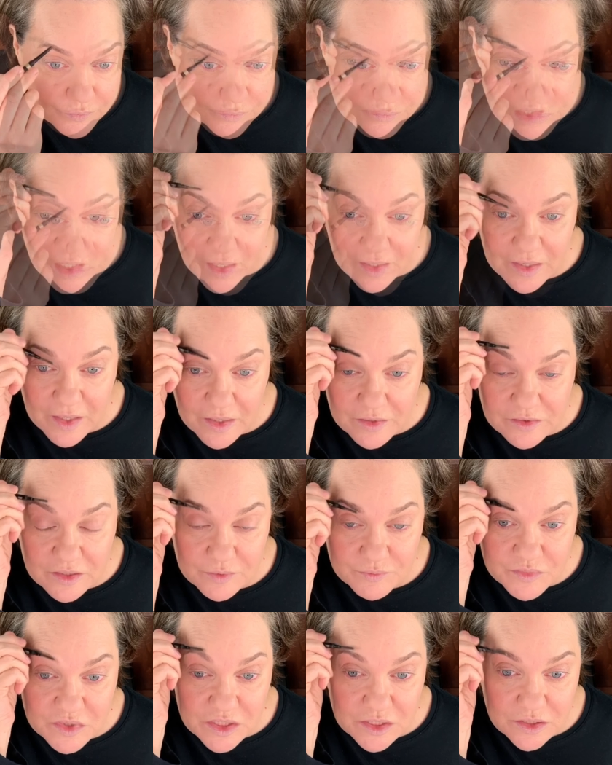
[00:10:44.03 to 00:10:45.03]
I had
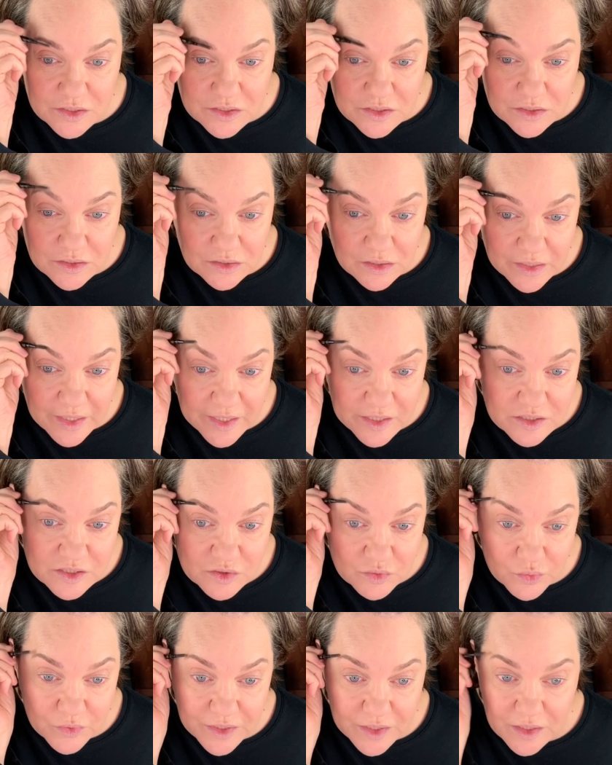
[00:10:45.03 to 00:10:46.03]
them tinted last
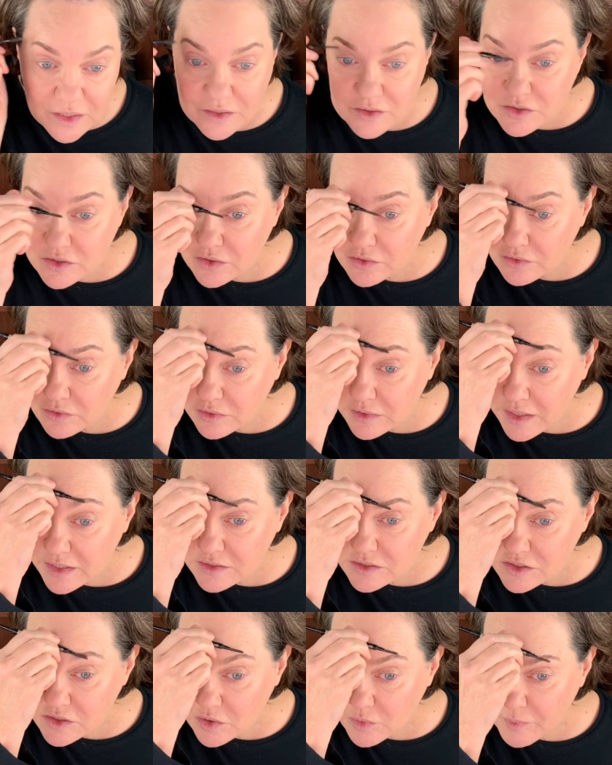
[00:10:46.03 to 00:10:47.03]
week, so they're not
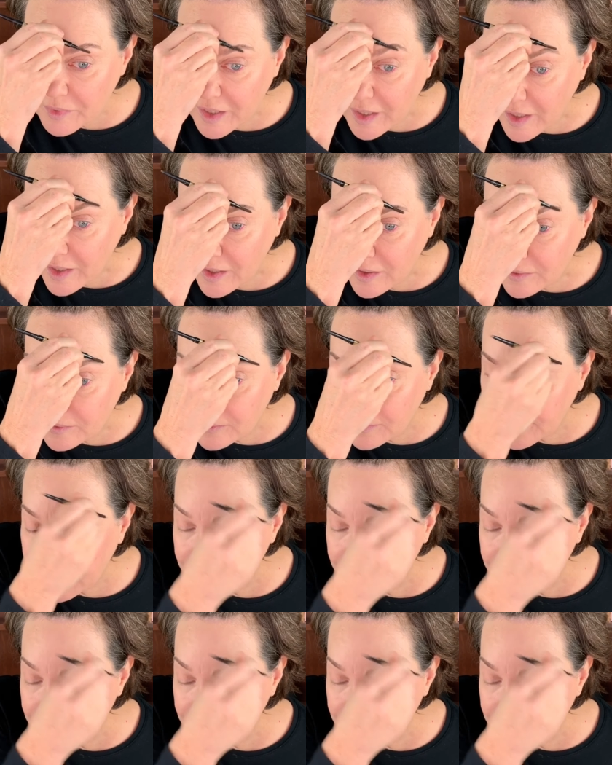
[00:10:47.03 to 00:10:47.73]
so bad.